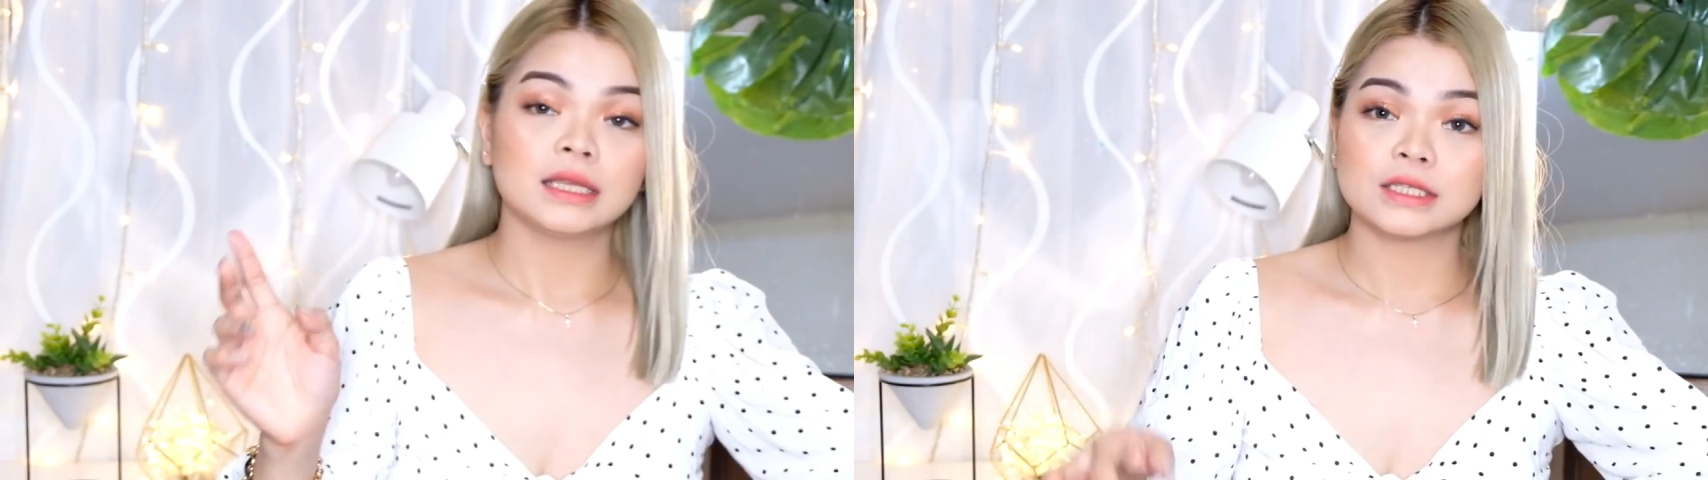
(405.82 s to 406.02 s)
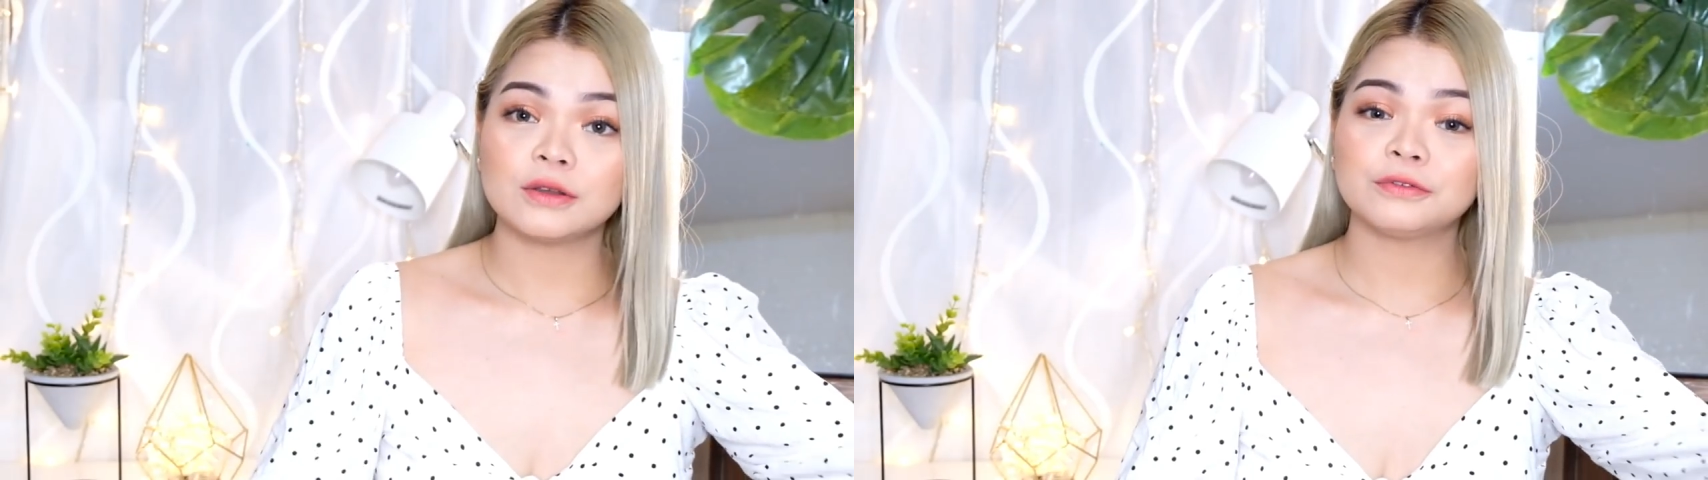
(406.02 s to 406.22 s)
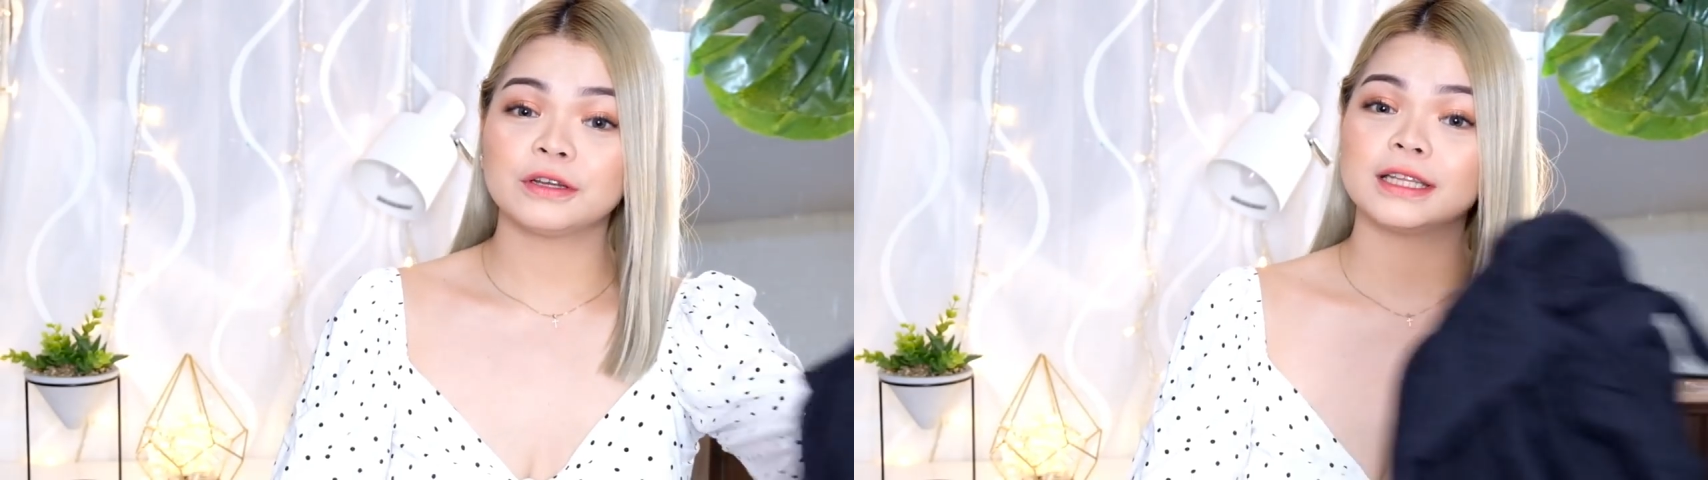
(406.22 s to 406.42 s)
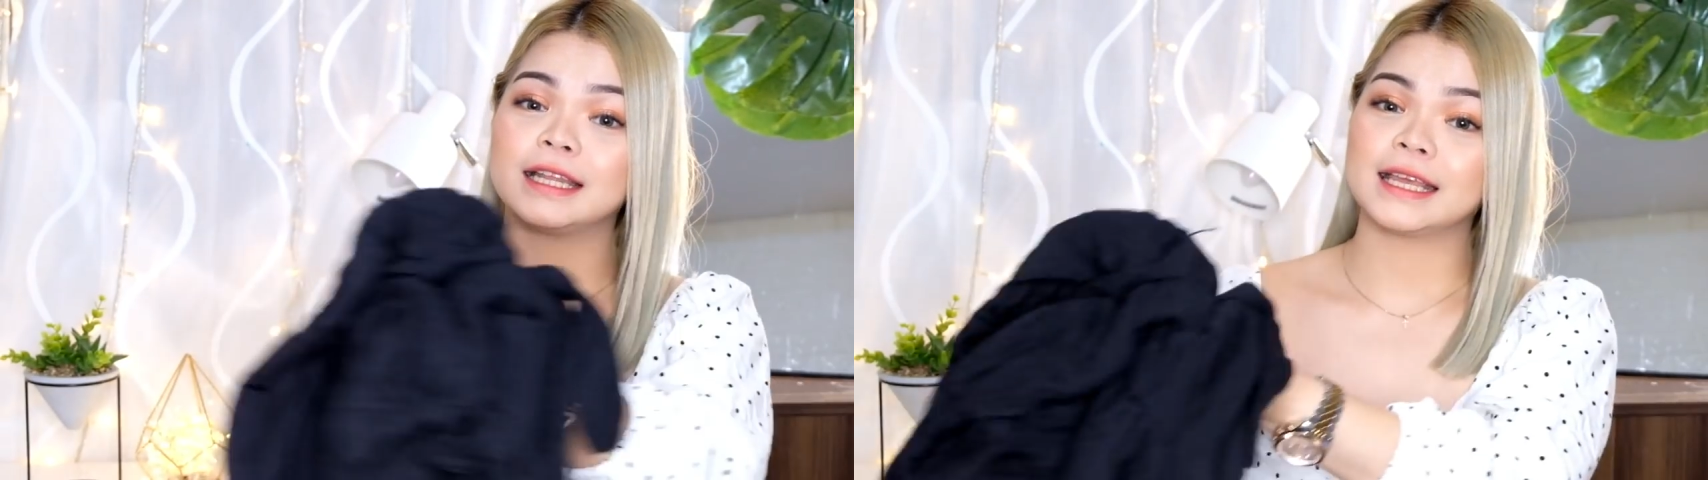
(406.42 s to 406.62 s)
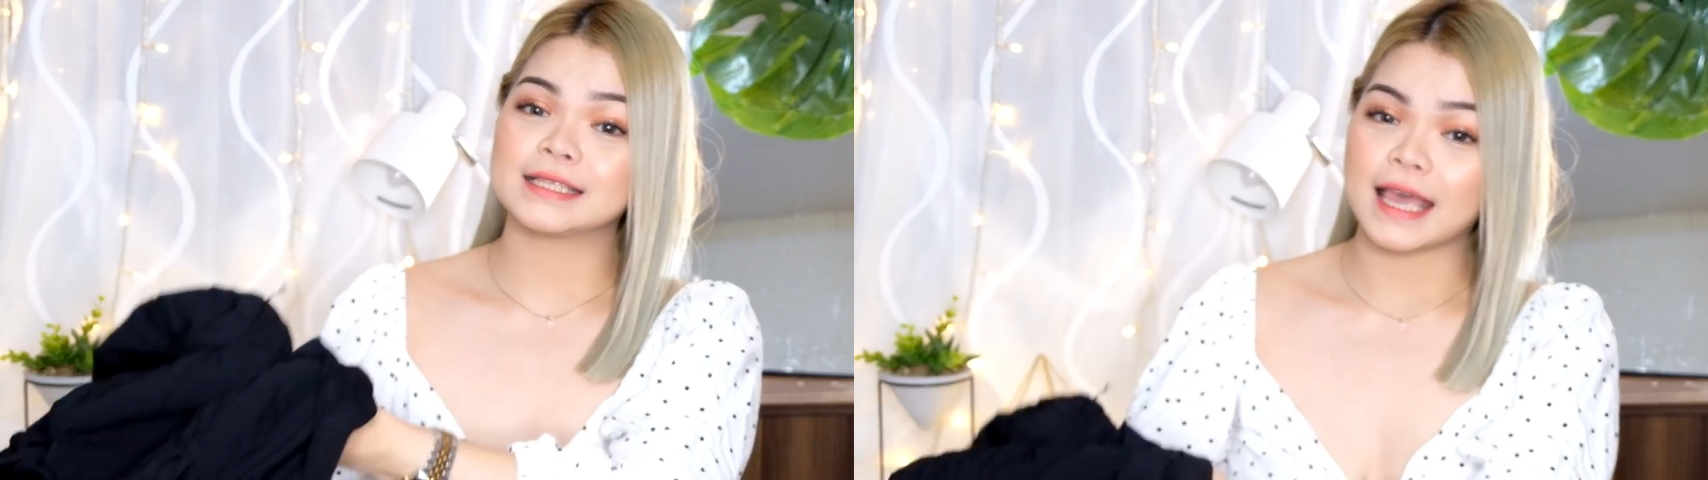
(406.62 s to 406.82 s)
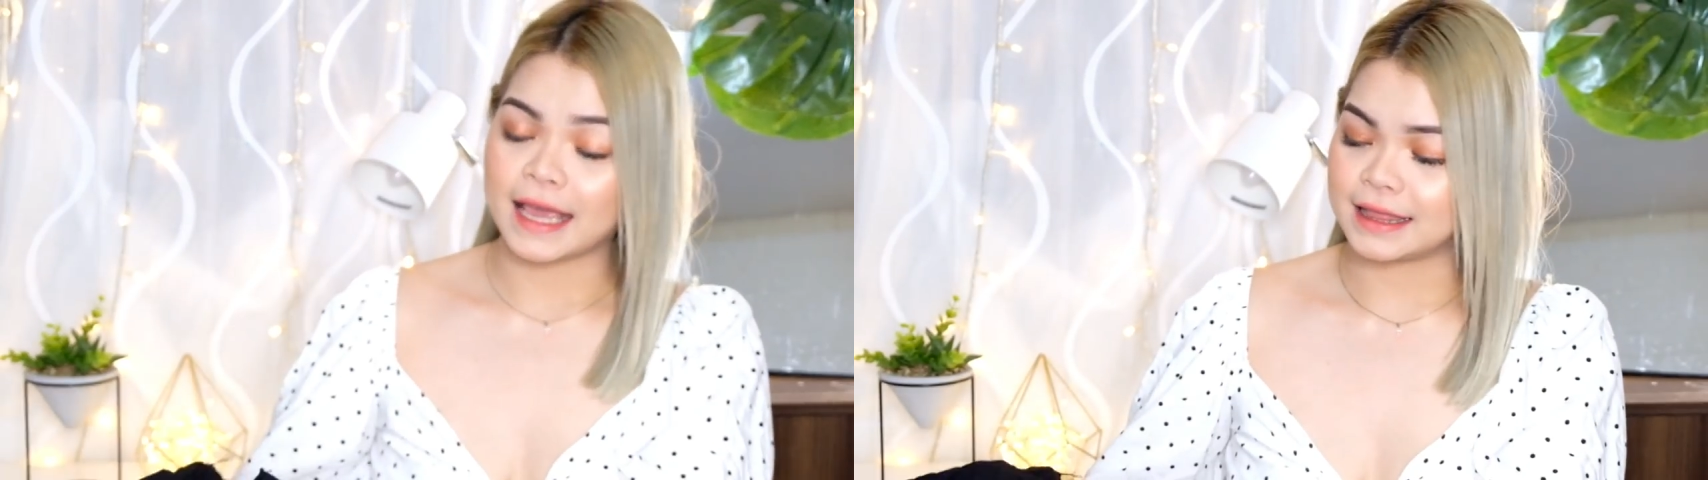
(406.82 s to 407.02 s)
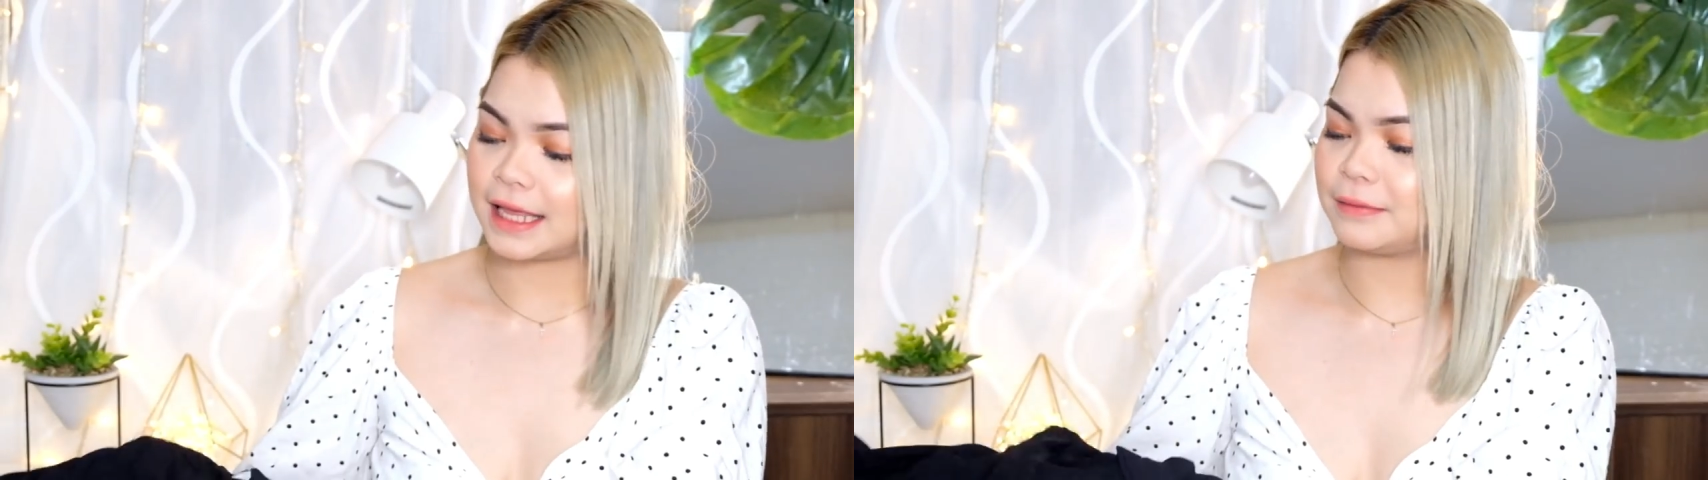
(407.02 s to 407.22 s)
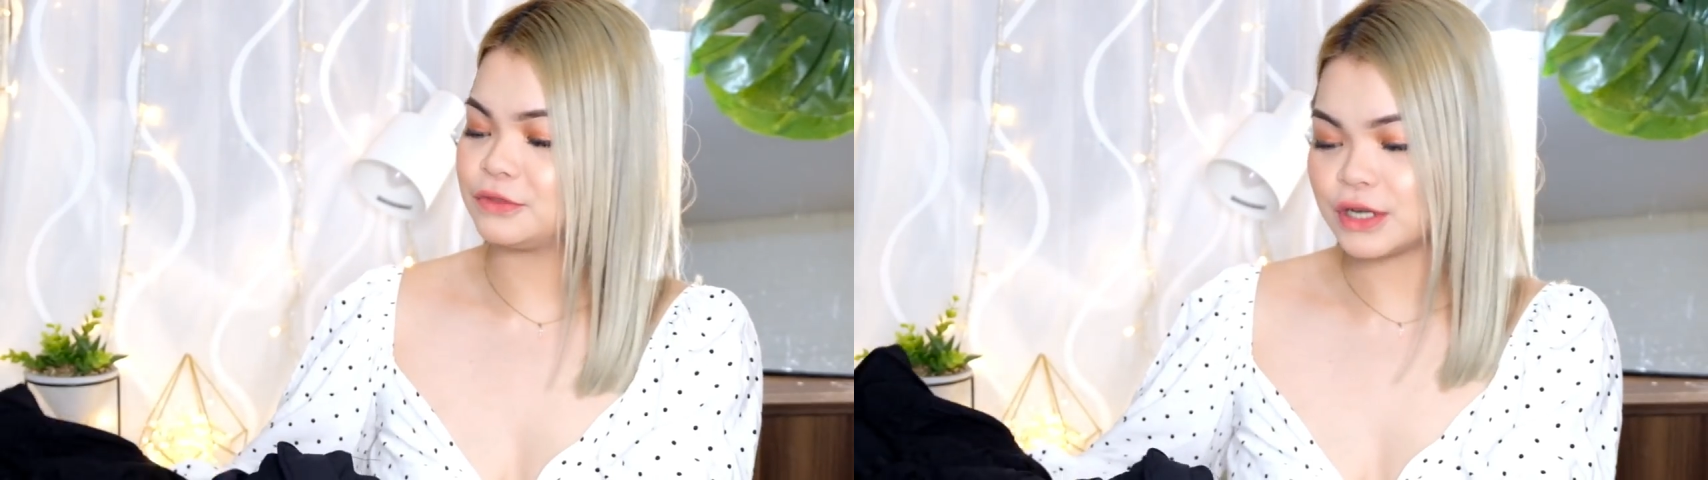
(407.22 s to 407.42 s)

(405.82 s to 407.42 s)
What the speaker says: So, for the next item,